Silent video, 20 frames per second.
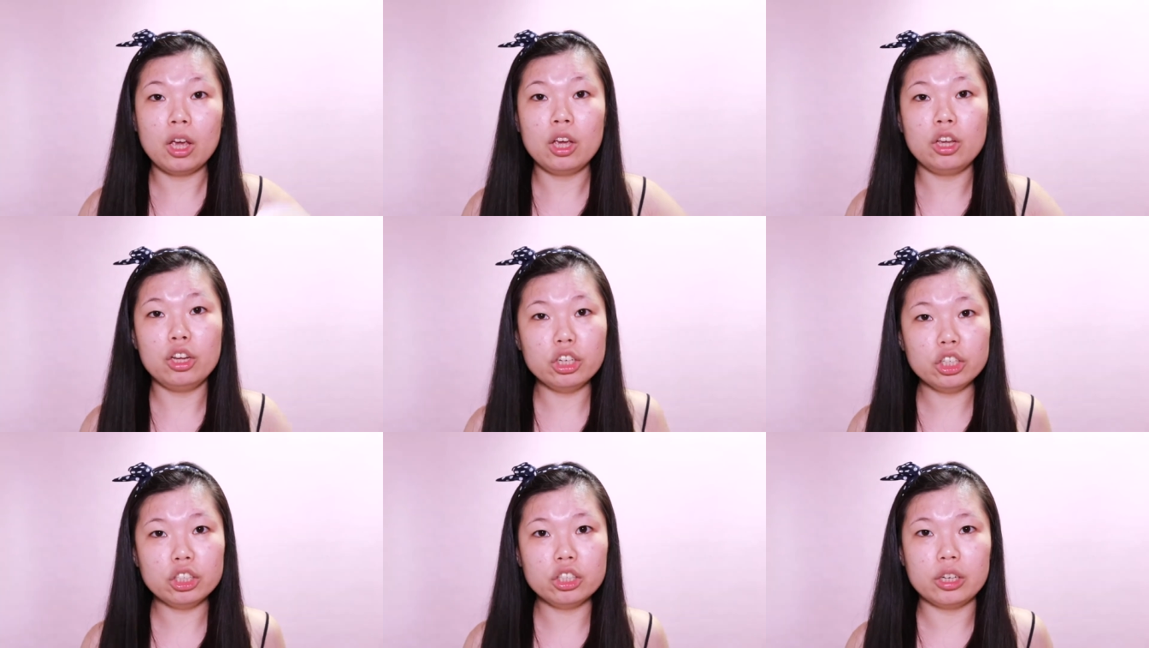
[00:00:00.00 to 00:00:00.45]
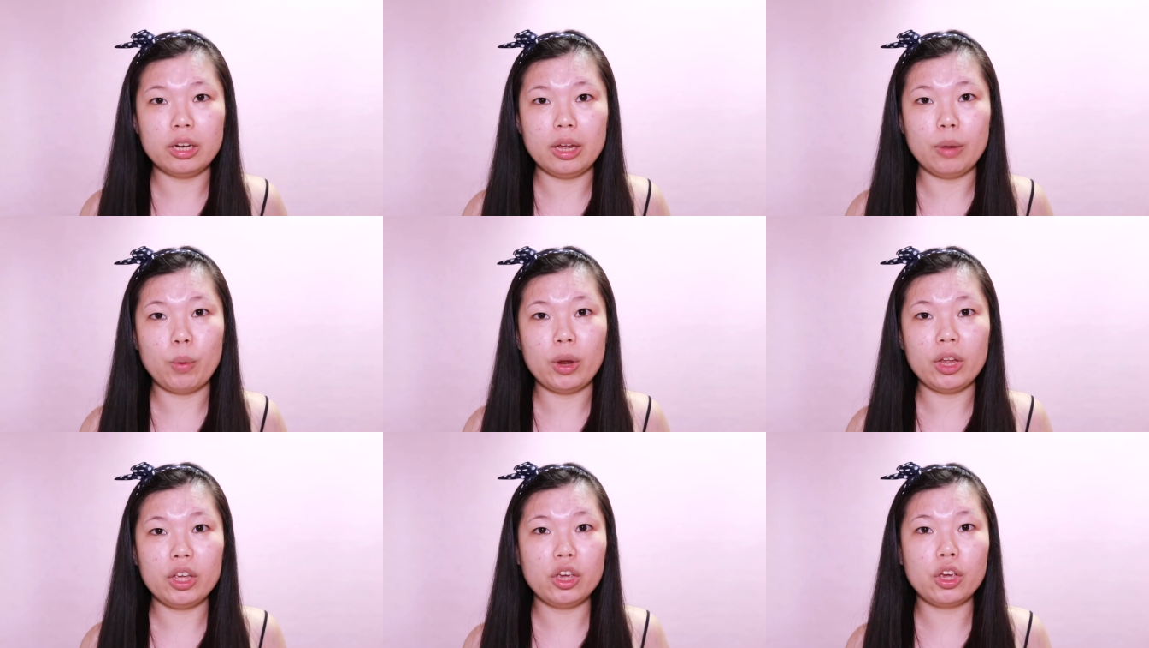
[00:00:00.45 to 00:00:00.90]
usually
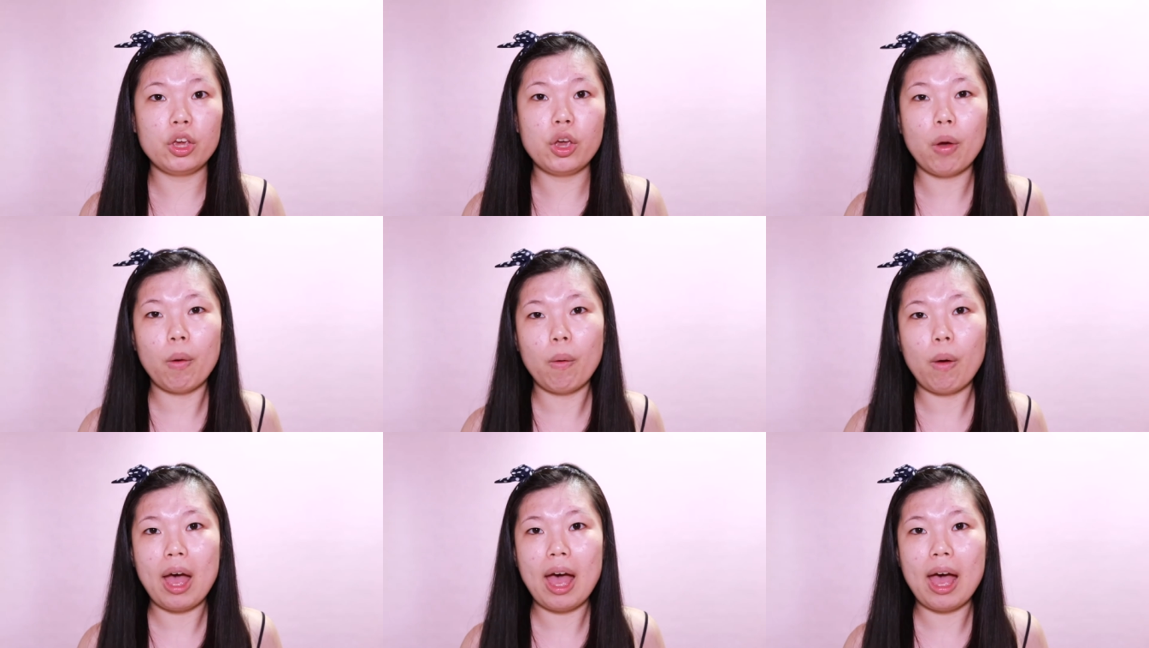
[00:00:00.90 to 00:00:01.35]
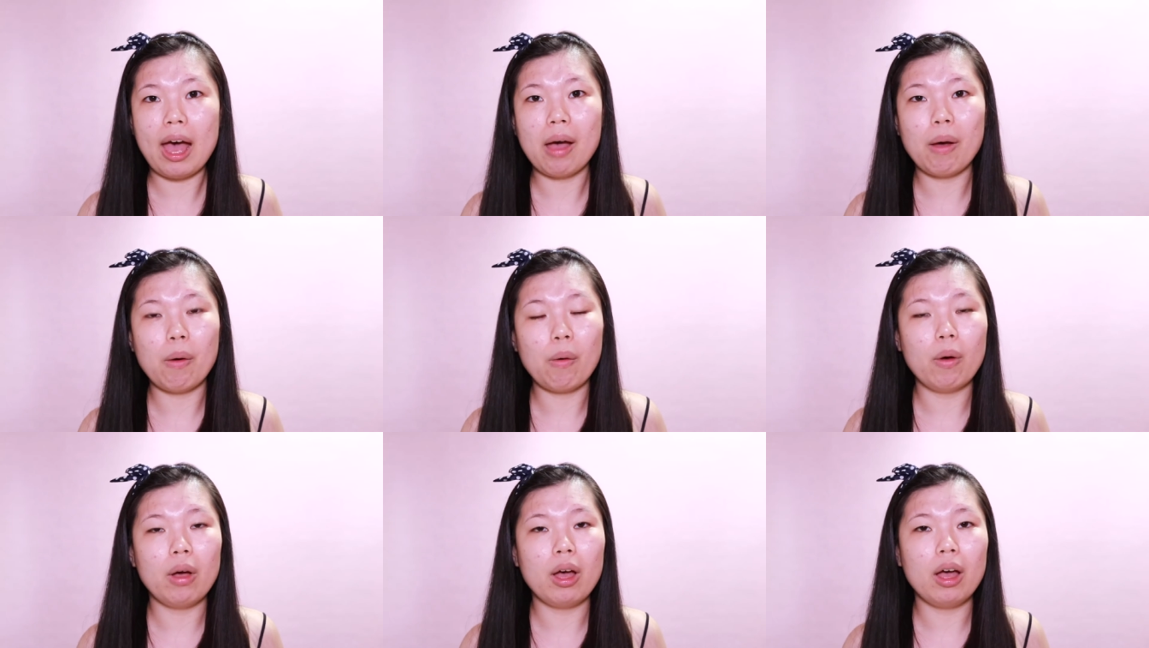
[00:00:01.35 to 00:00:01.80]
when you go
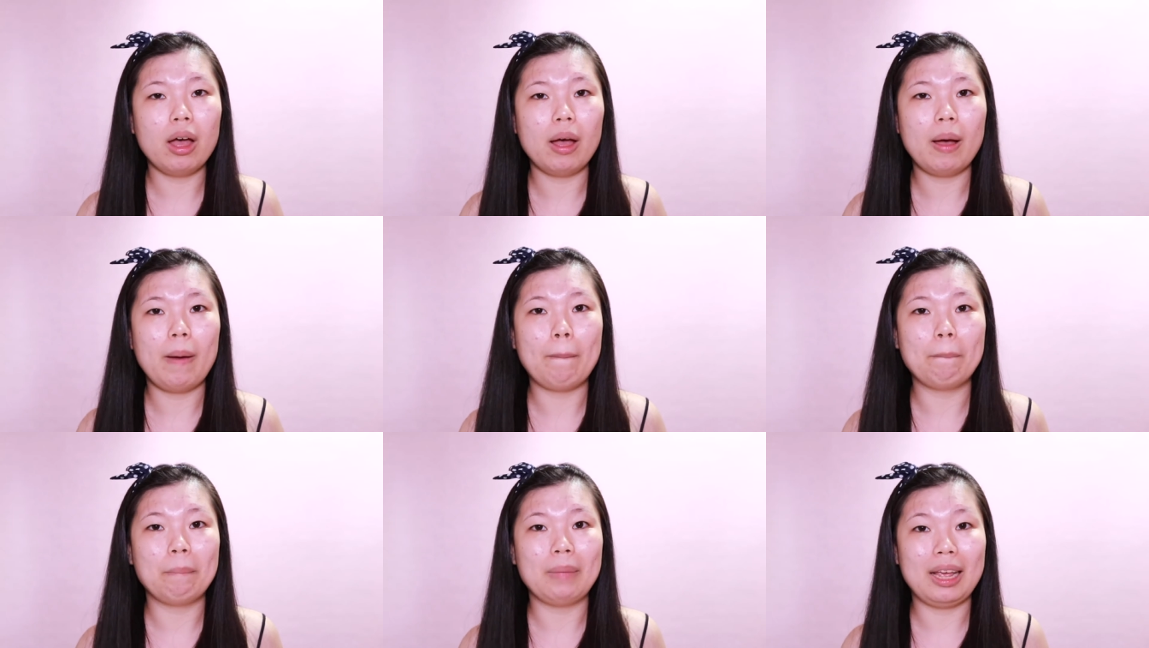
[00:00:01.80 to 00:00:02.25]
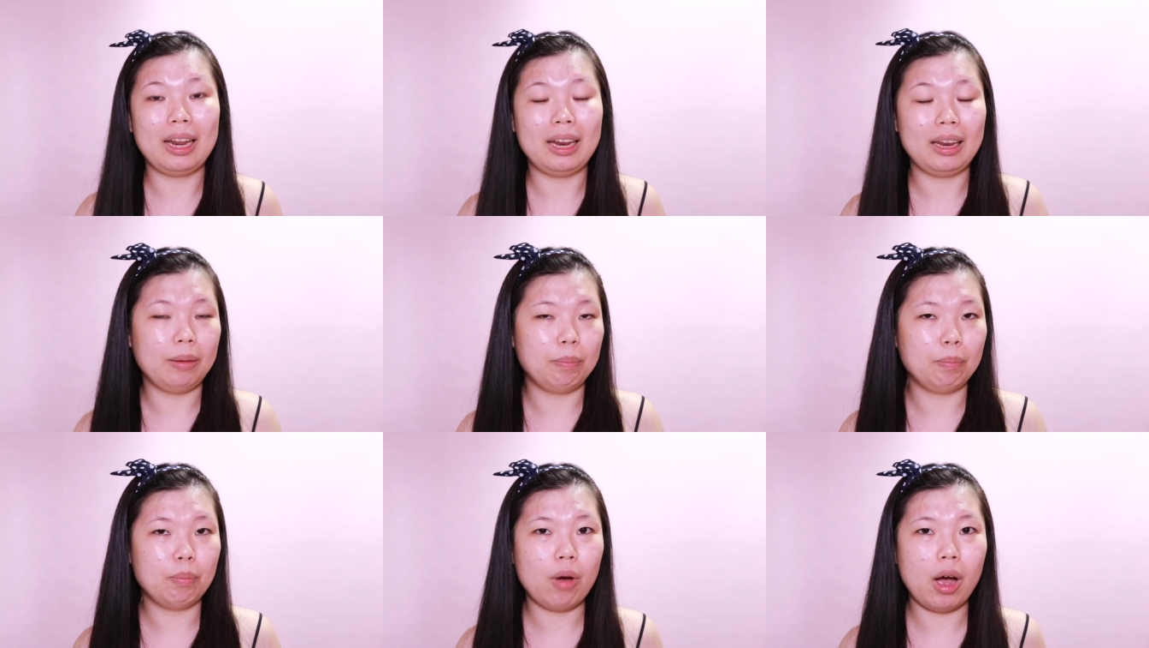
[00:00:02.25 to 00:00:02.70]
out
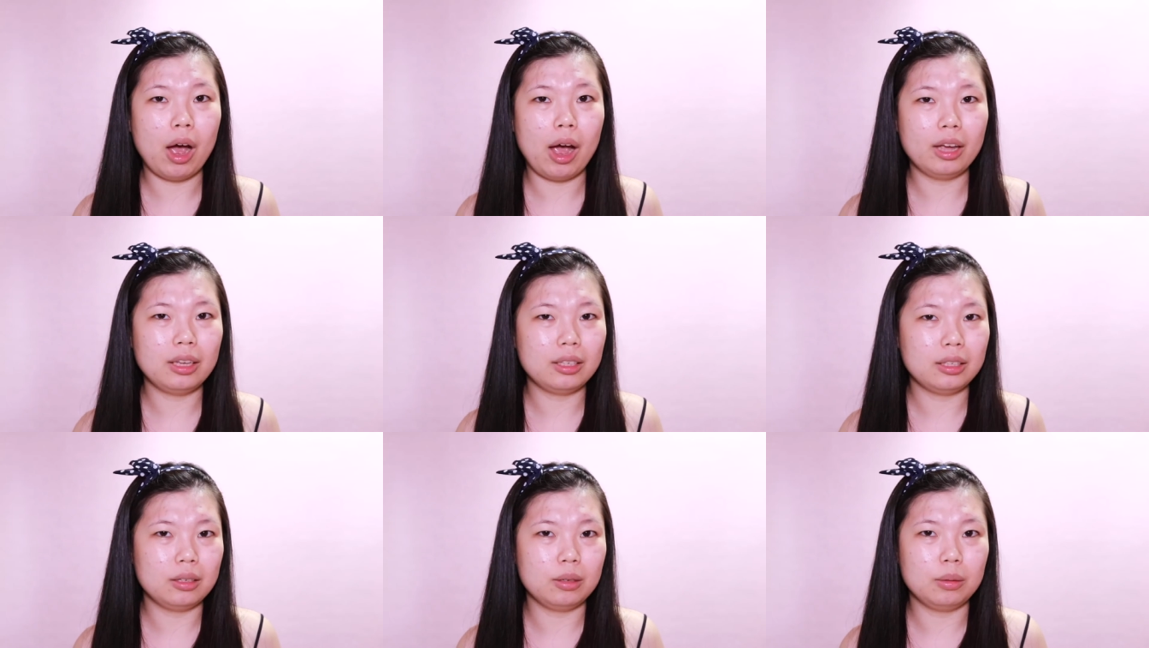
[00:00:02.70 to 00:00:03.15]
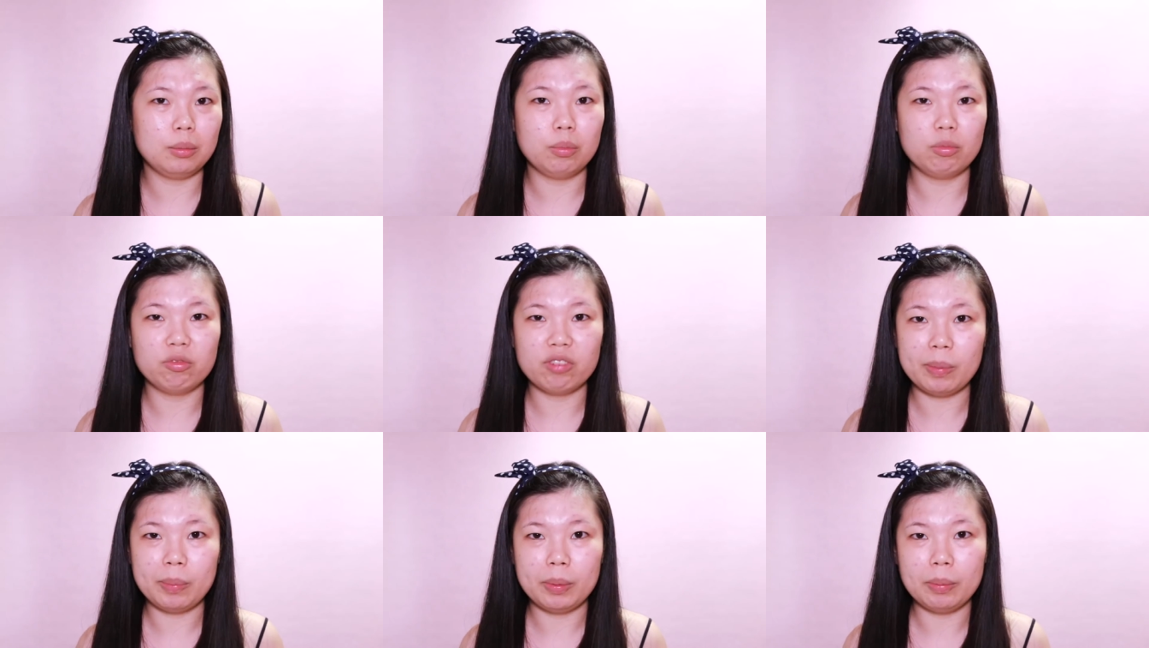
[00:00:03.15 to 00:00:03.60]
and buy
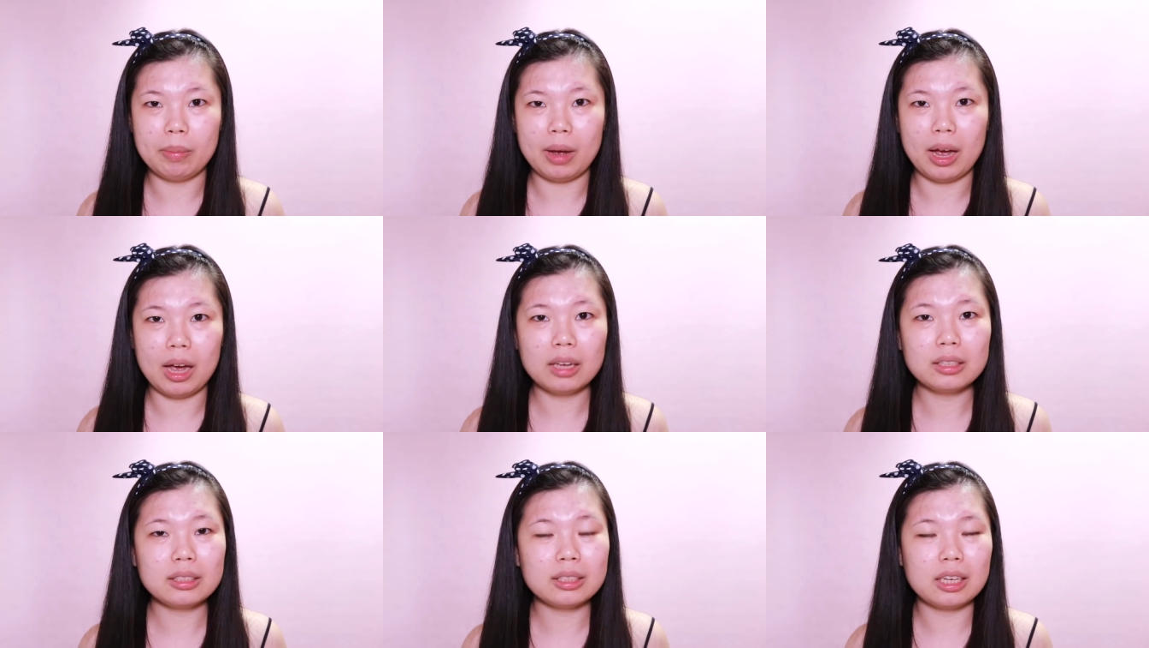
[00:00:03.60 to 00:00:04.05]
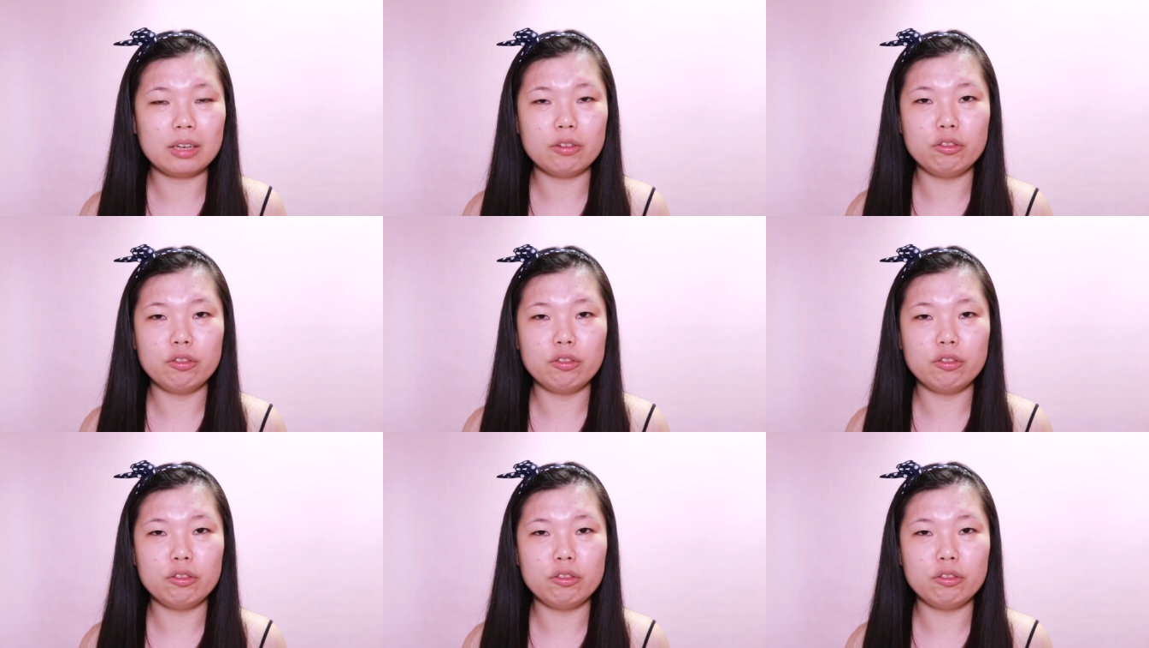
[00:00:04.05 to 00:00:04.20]
some rubber mask,